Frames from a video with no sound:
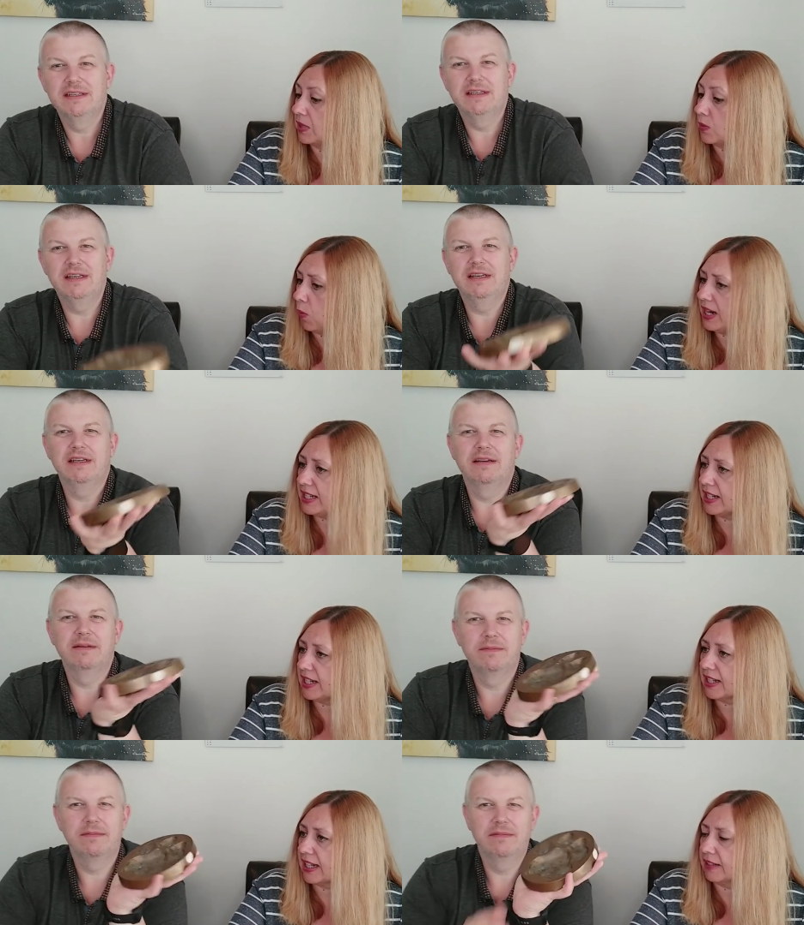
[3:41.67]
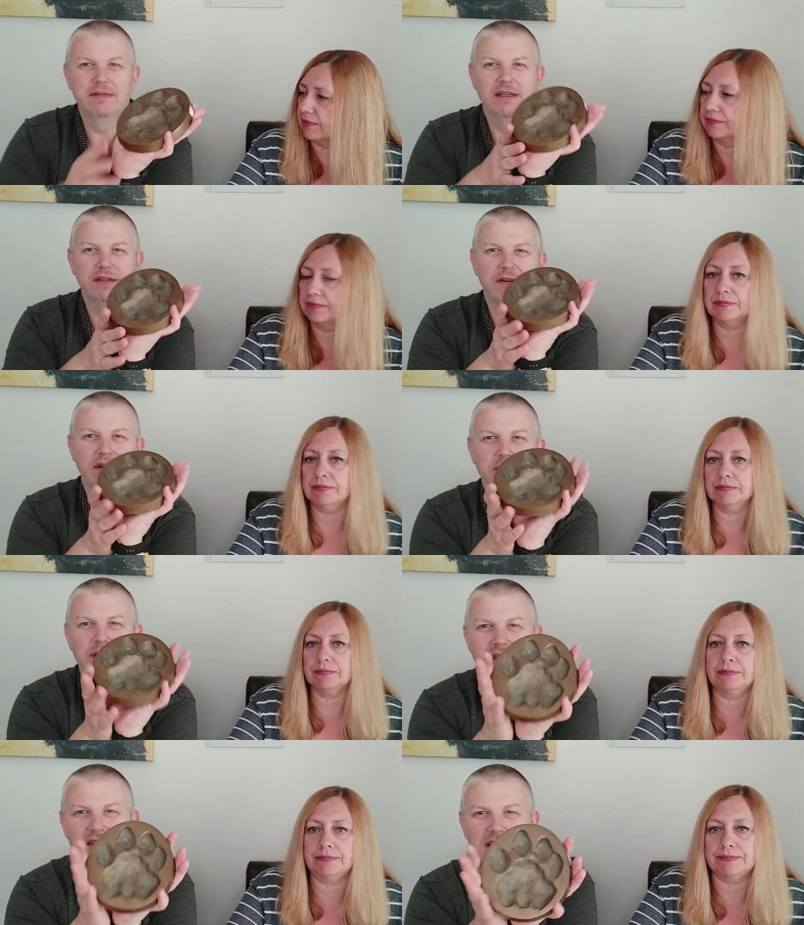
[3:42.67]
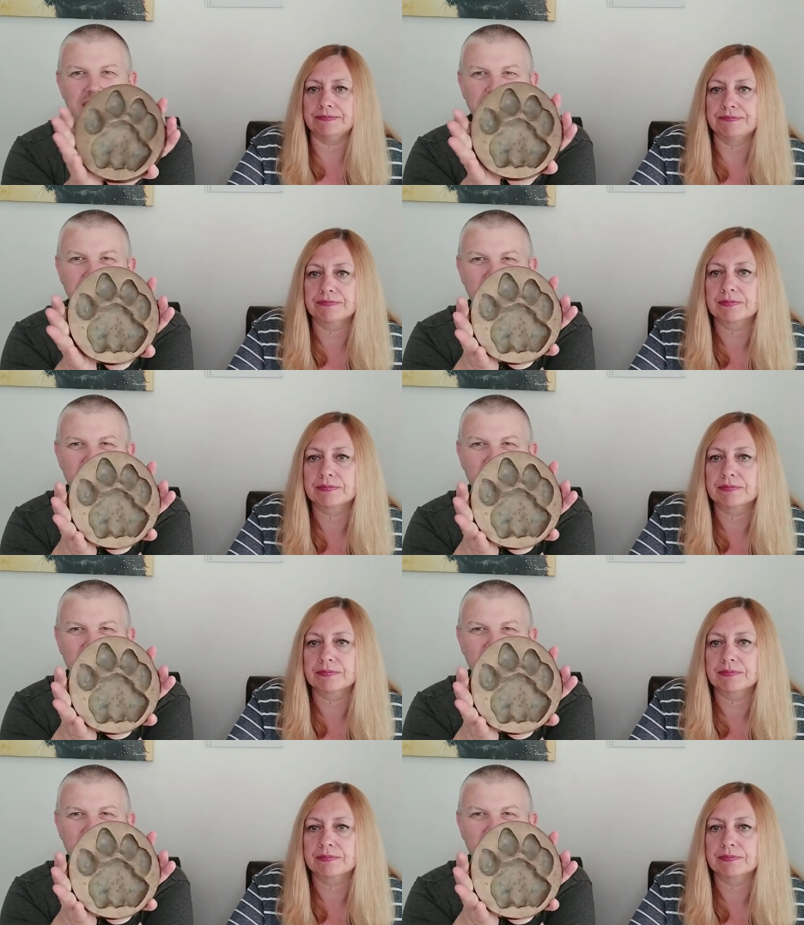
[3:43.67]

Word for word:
Speaker 1: But it's weighty, isn't it? It's very weighty.